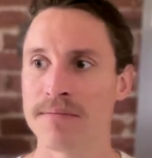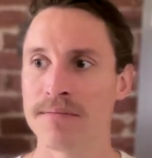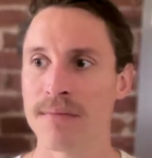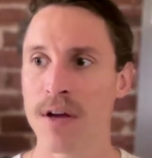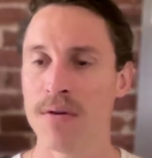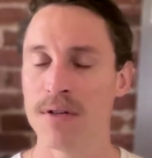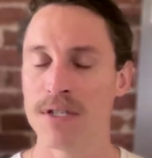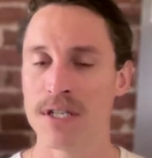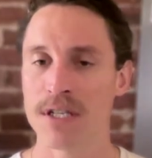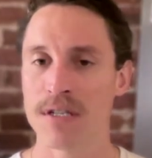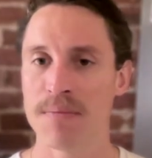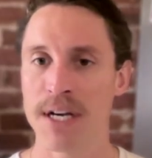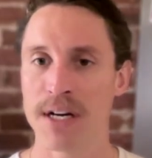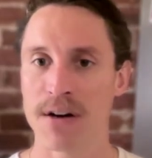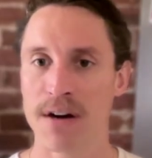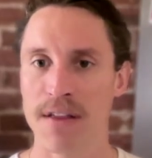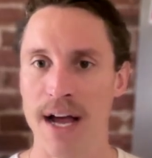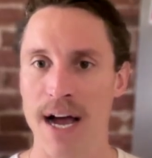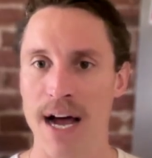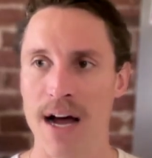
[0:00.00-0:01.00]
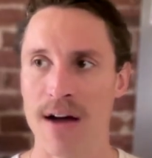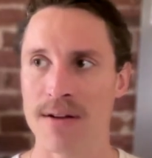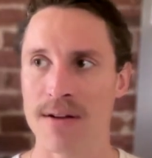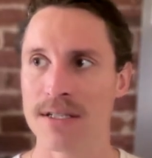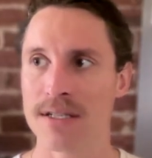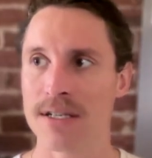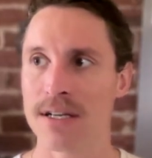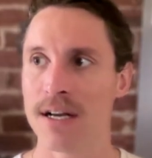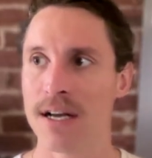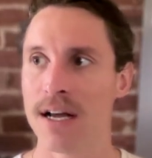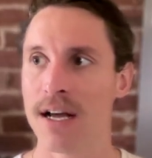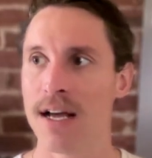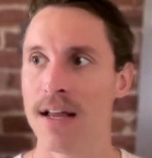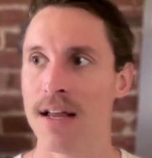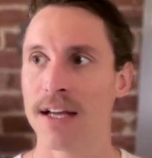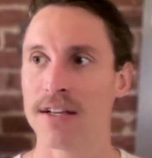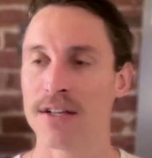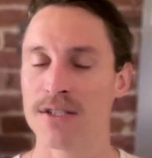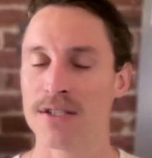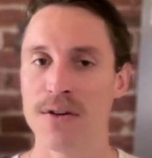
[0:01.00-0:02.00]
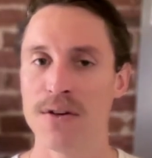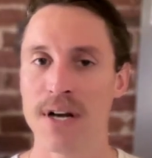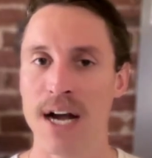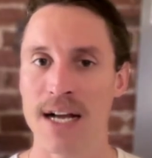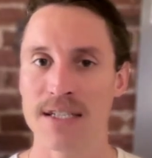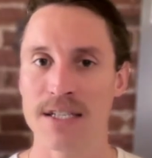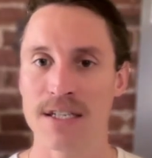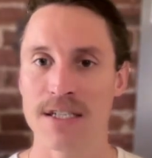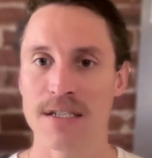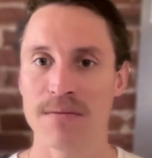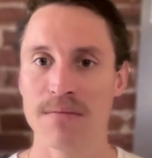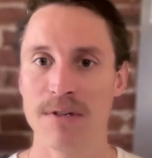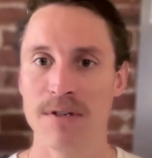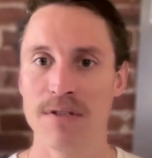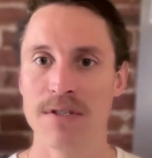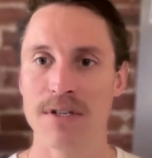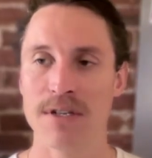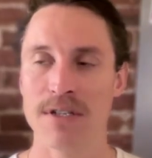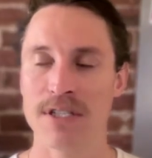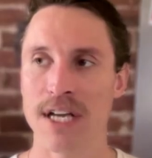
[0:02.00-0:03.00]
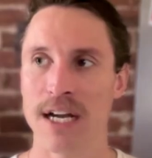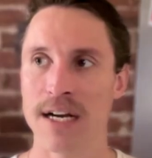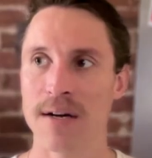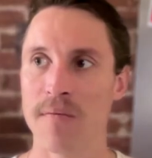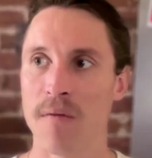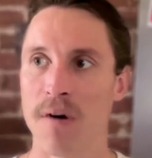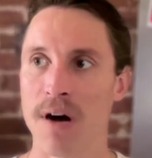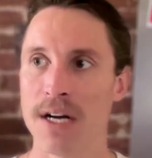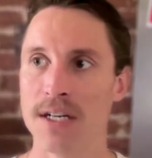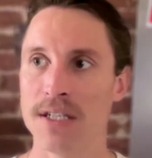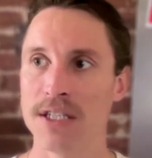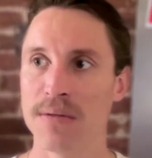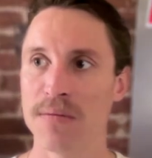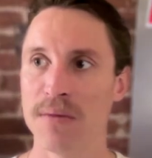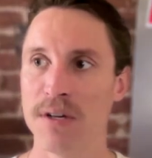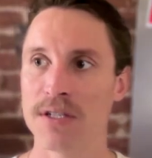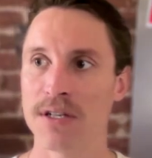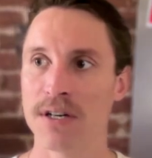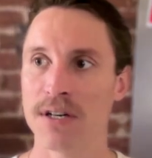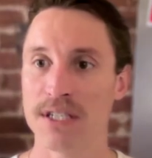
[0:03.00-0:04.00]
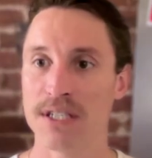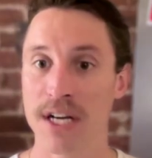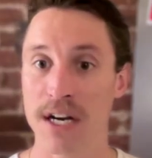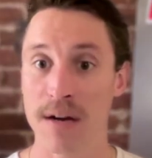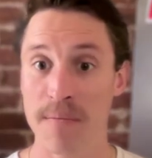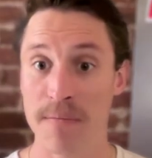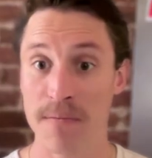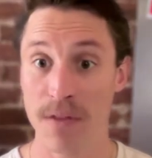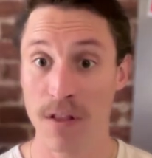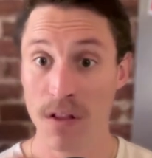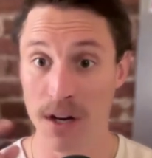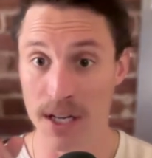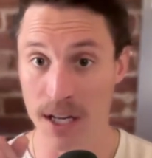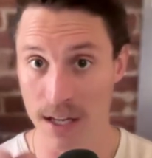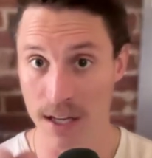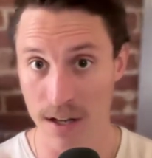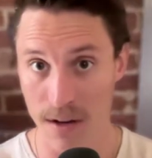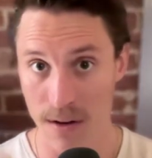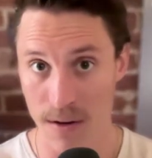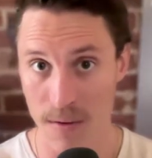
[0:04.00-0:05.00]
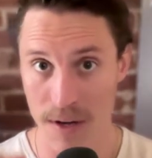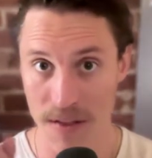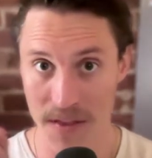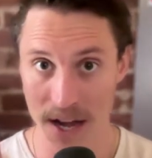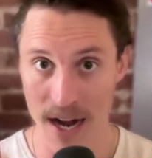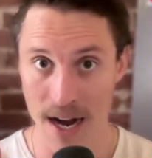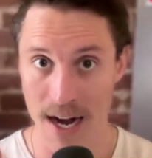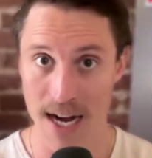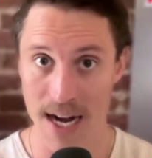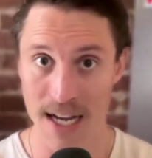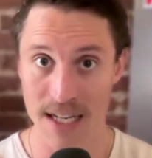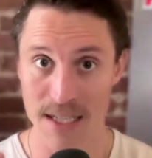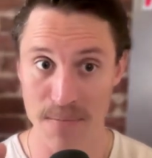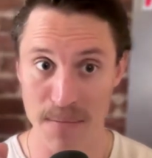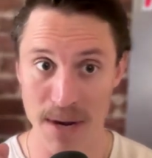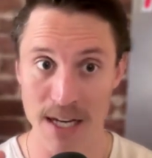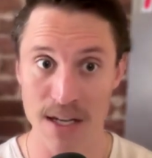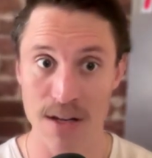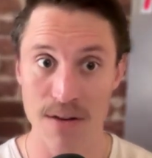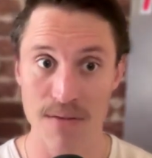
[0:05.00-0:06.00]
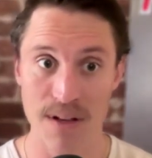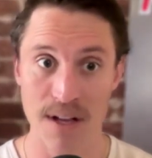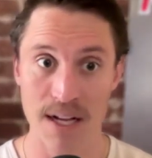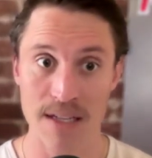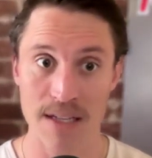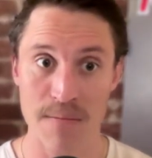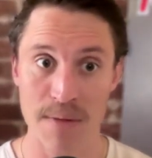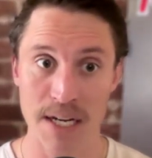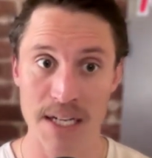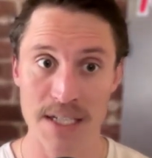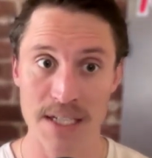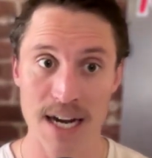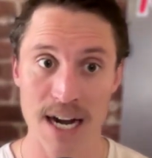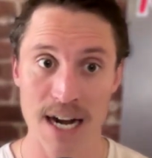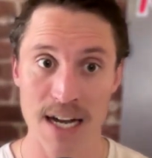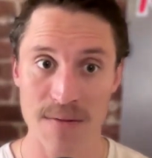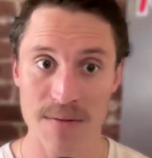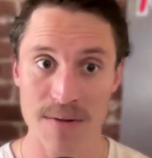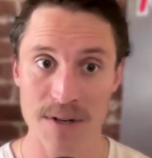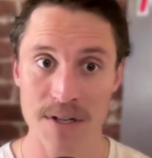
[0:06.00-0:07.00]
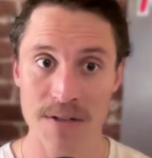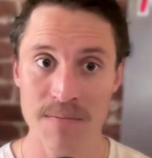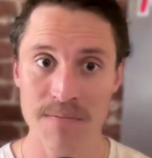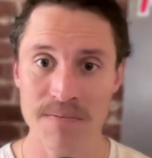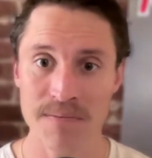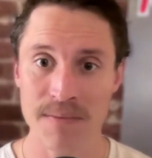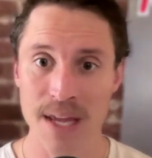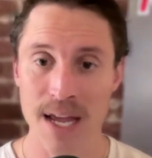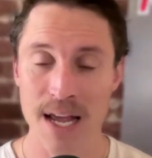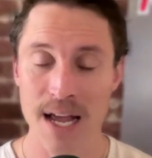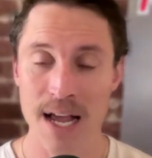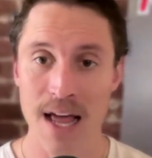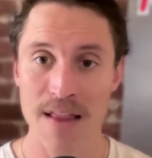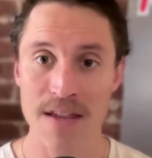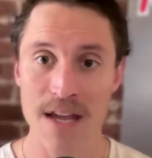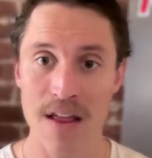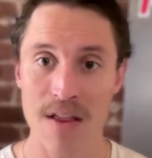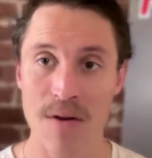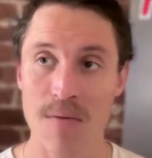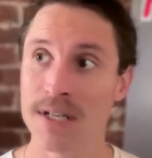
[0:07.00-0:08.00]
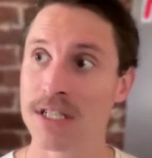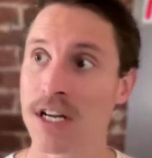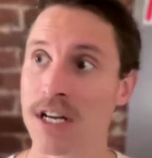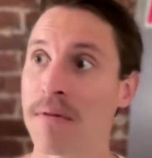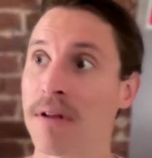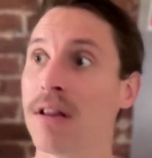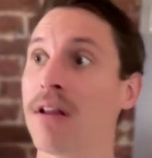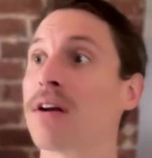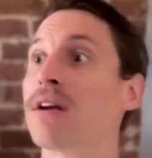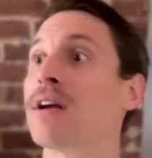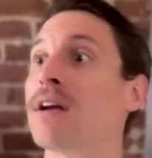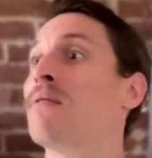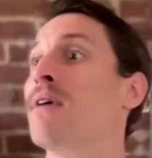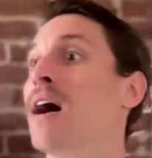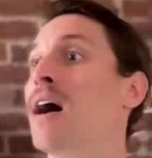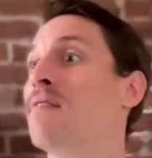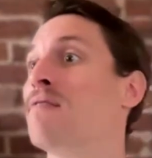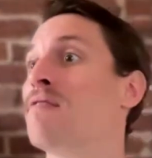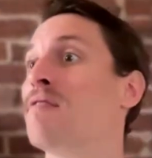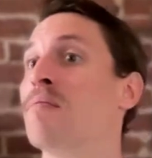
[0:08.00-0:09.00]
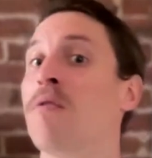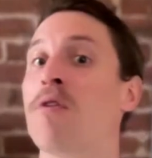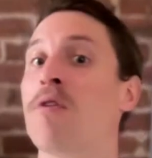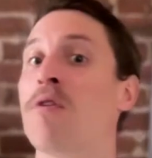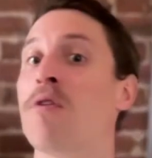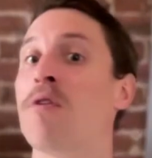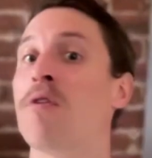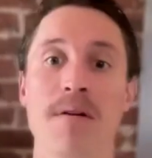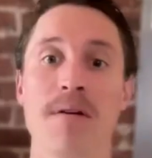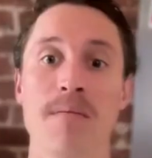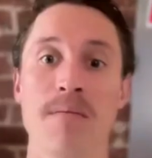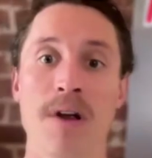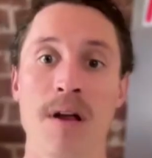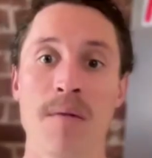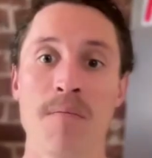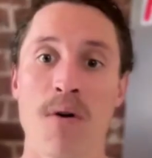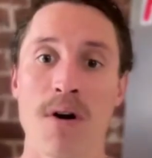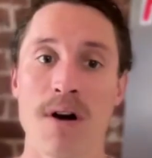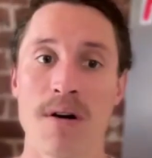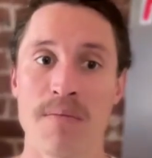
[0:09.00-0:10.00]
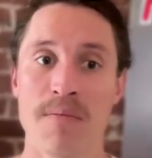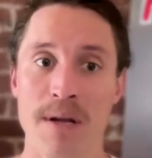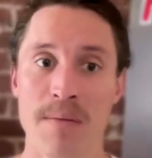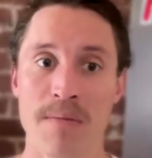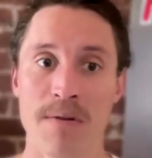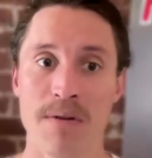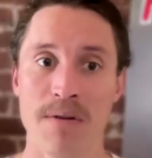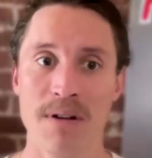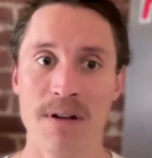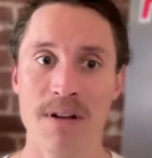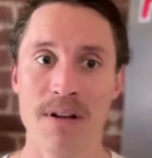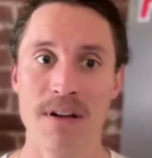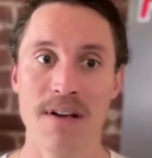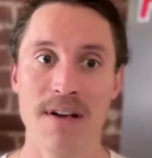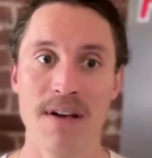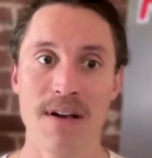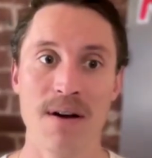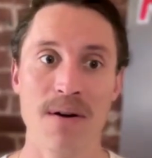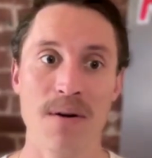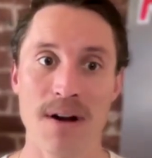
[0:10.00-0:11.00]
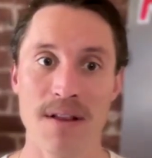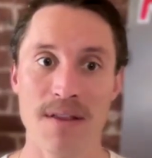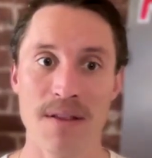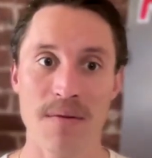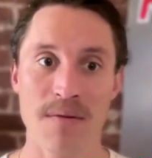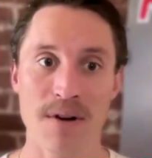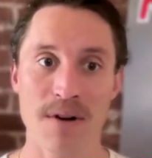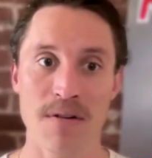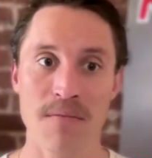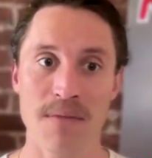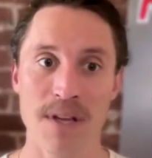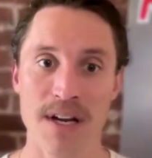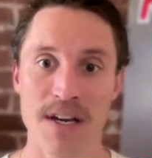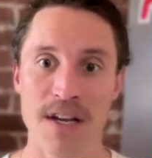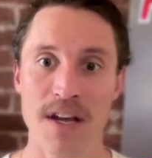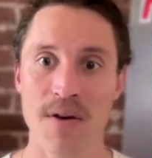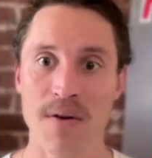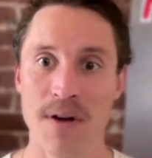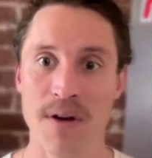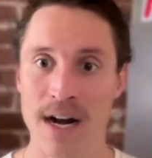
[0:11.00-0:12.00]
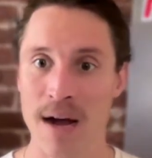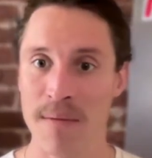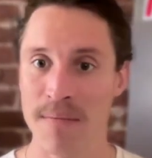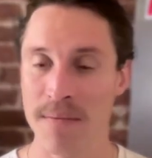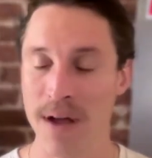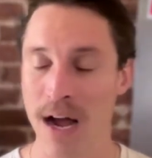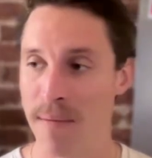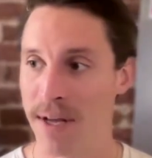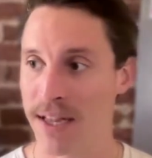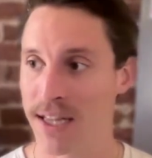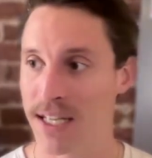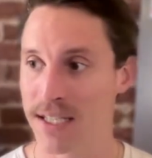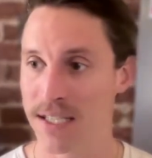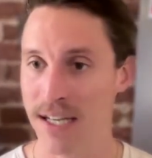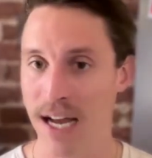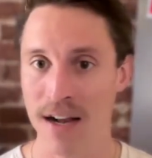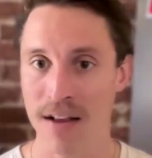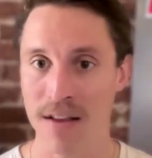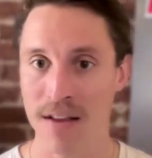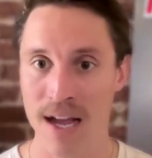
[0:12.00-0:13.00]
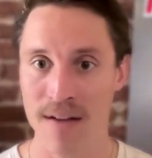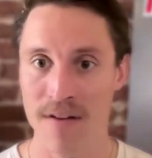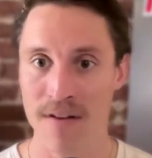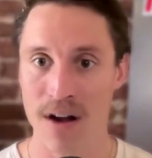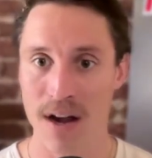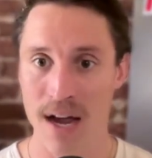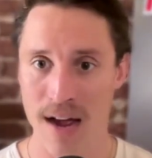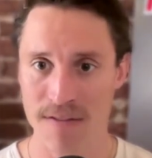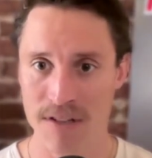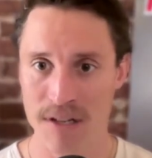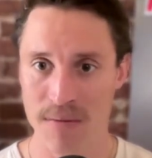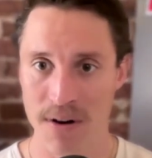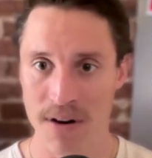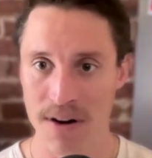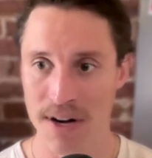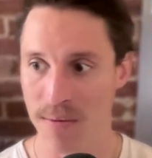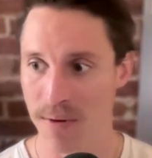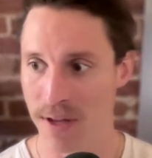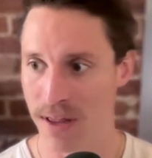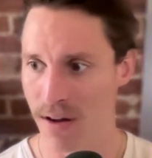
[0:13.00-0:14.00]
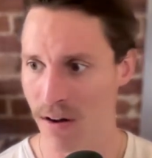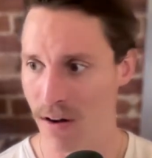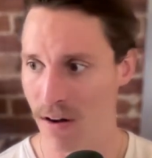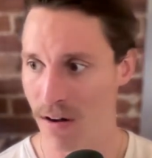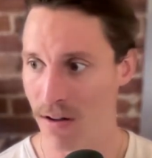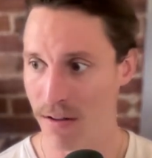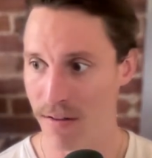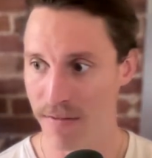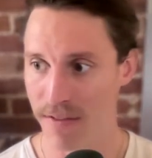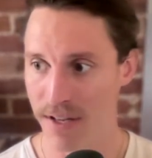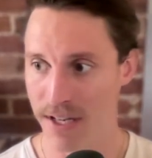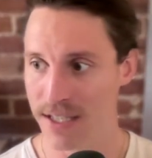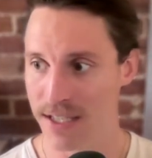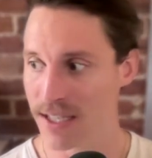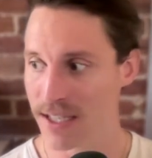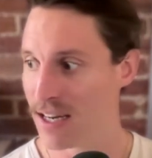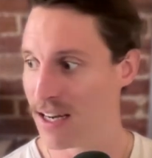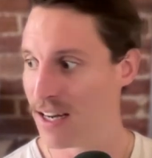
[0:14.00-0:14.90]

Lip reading: who was the Speaker of the House, like there's two kinds of schmoozers. Like one schmoozer is going to look at you in the eyes and make you feel like the biggest guy in the room, and the other one's going to be looking around for more important people who are in the room than you. And I'm at the Silent Live after party with all of these,